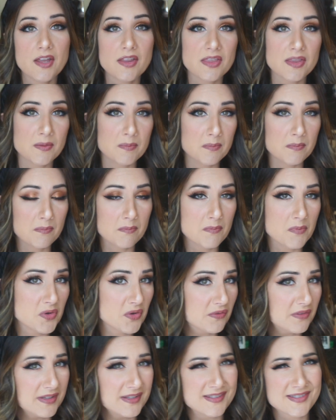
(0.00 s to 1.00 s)
The
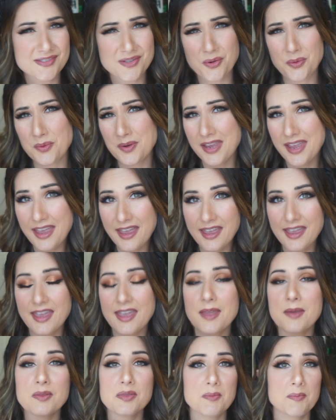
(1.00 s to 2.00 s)
movie is
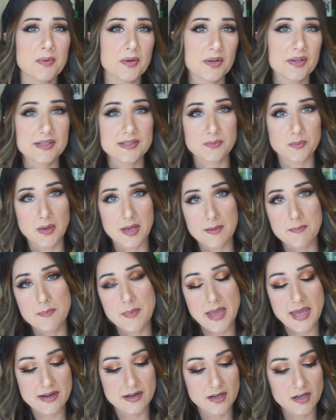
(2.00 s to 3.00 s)
okay. The book is way
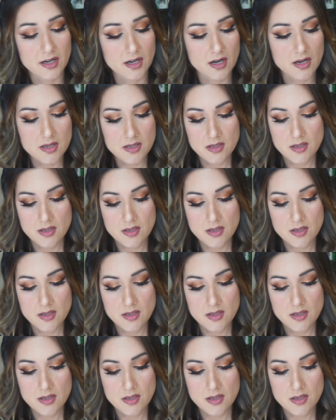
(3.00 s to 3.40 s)
better.